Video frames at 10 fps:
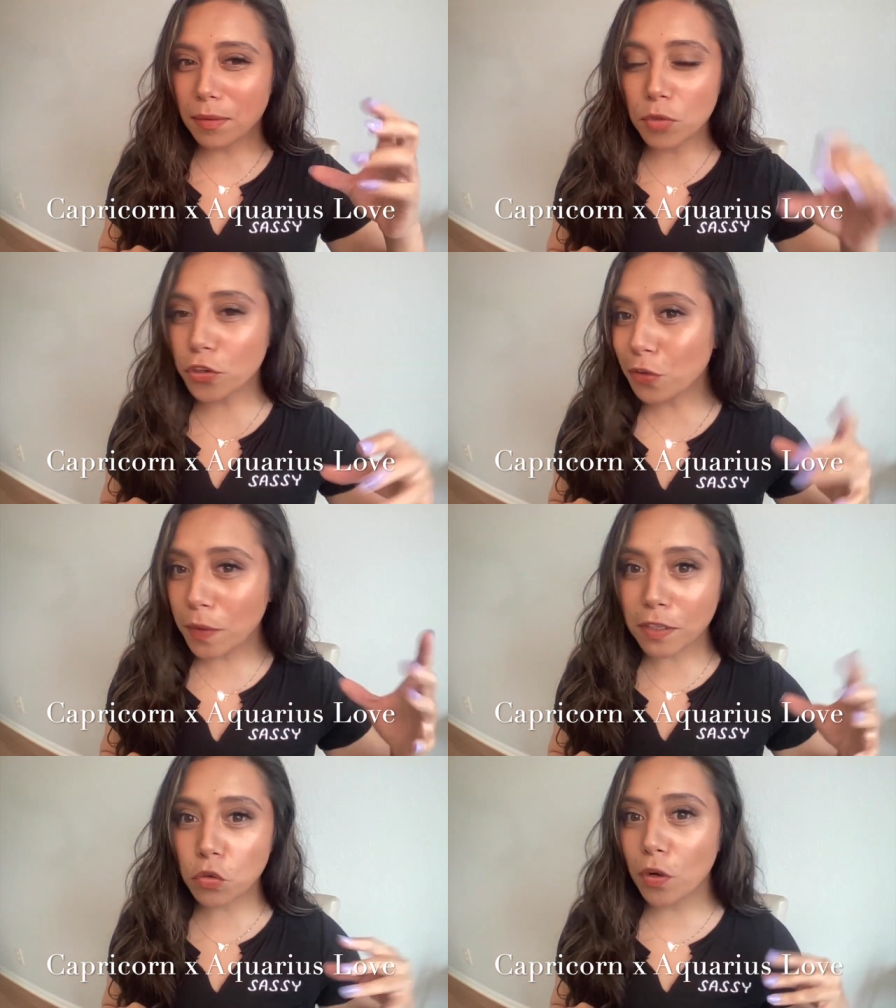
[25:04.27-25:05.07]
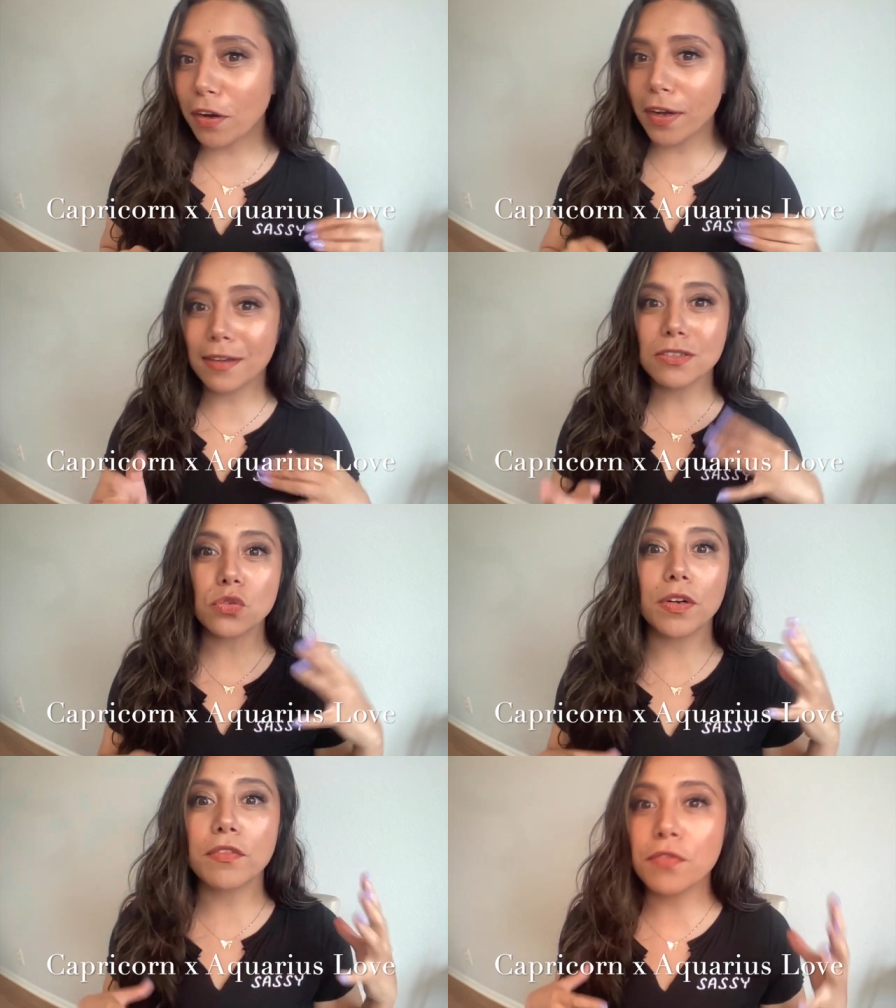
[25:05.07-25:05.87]
a Mercury in Aquarius
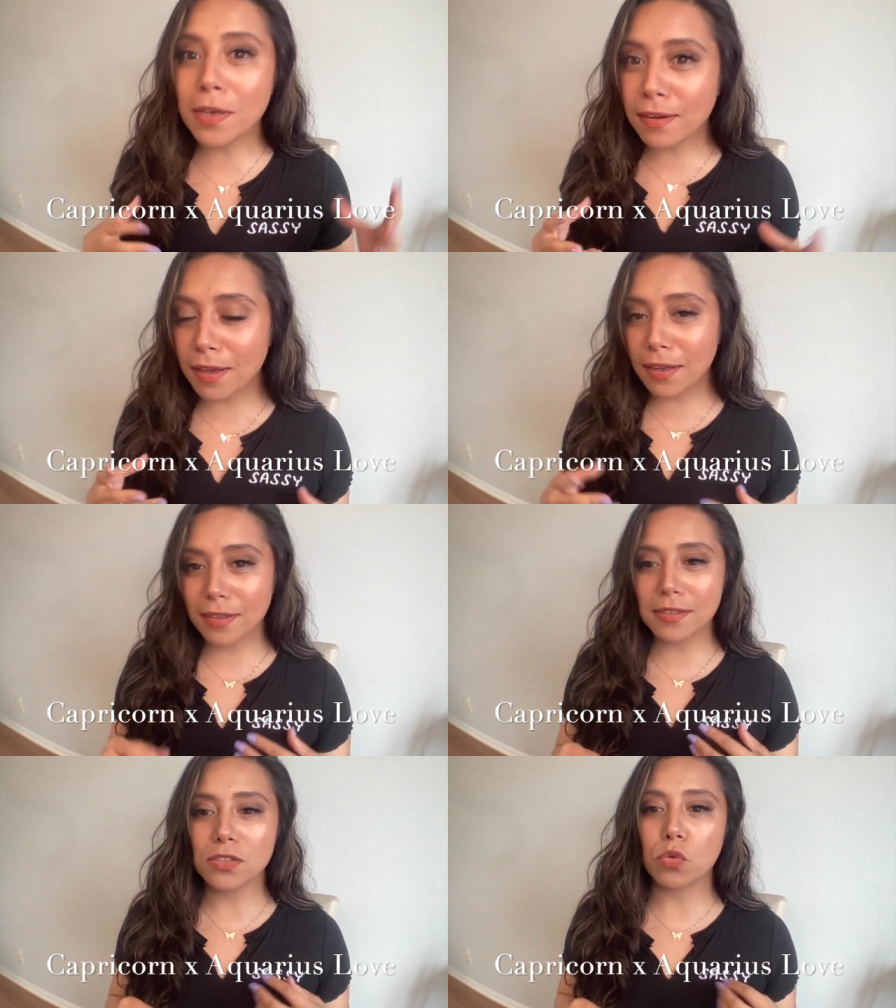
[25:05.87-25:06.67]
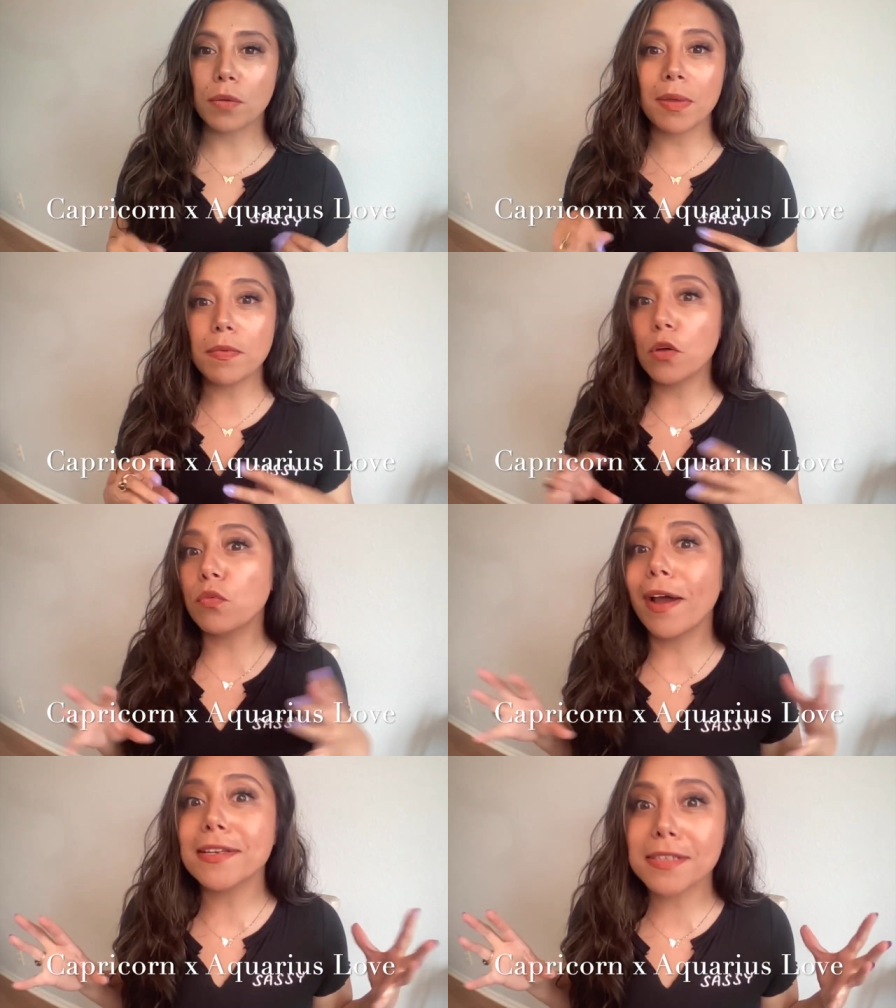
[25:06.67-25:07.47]
or a Venus or maybe a
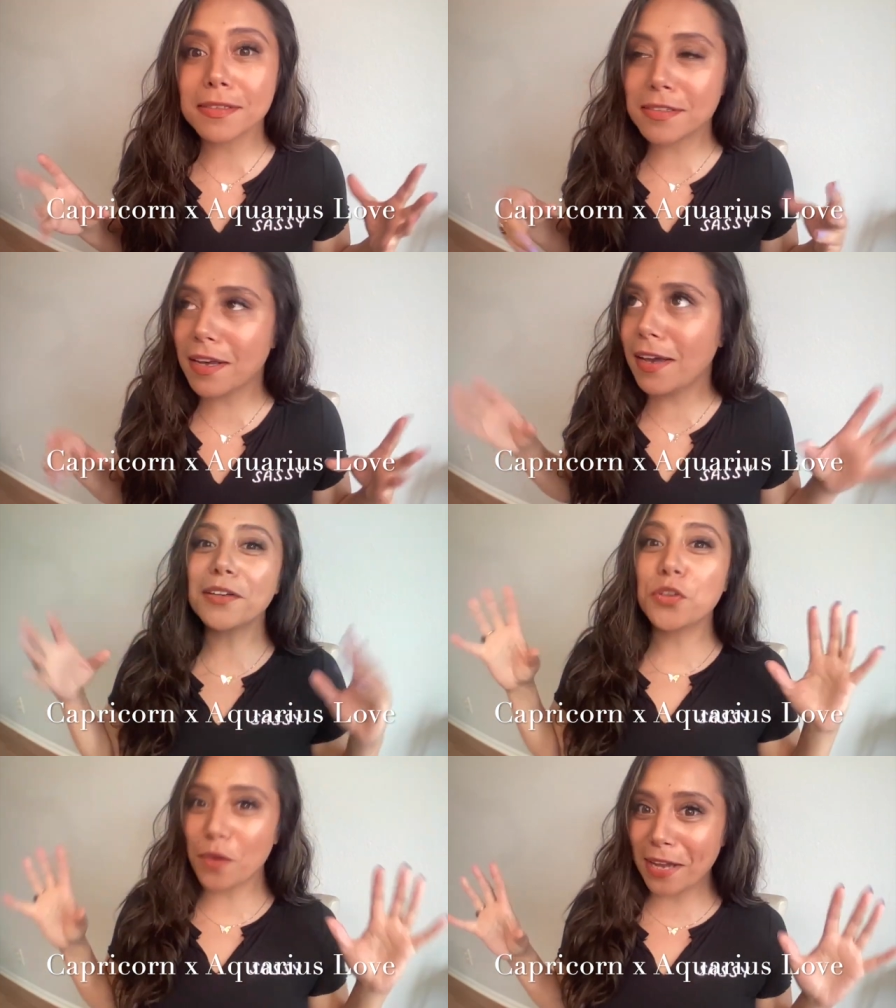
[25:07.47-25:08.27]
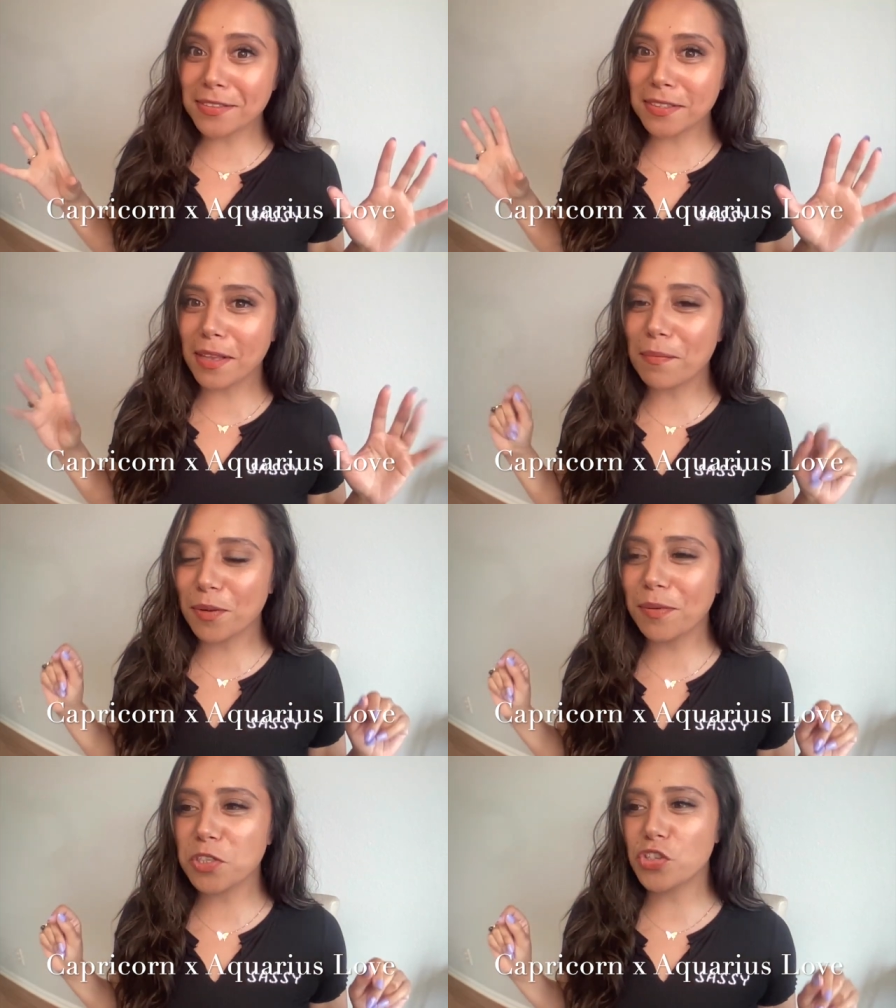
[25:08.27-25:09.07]
rising sign. I'd grant that
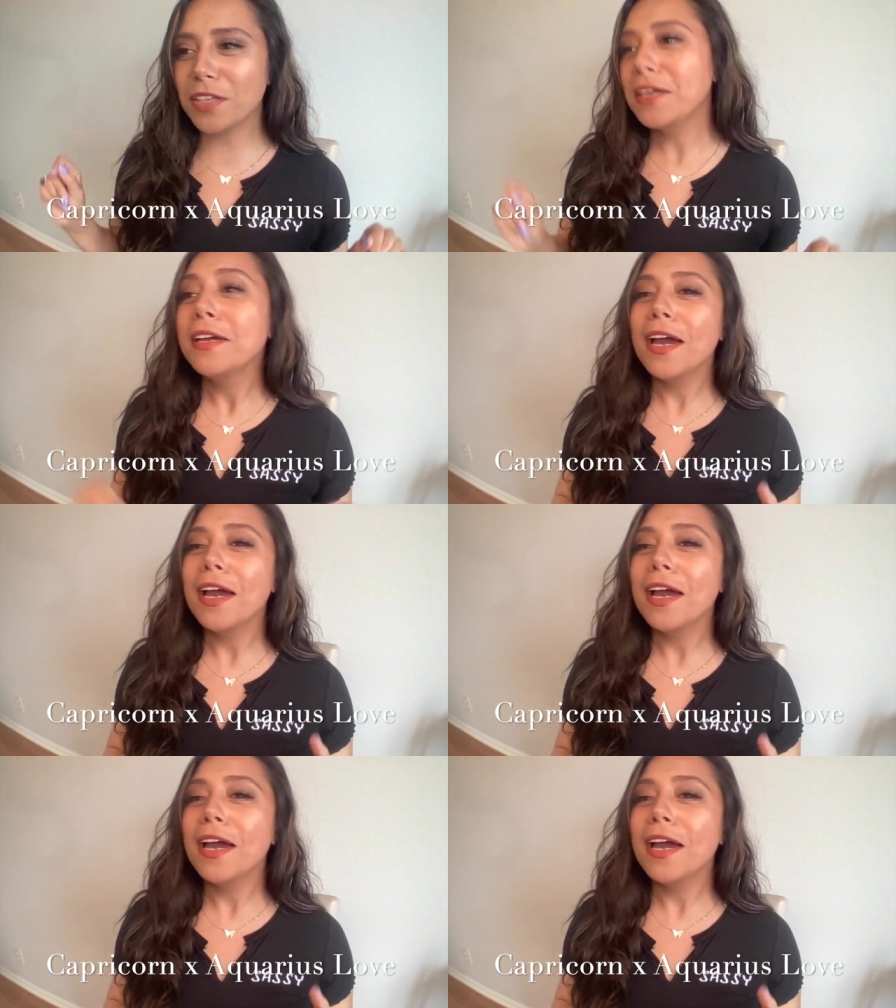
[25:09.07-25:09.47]
permission.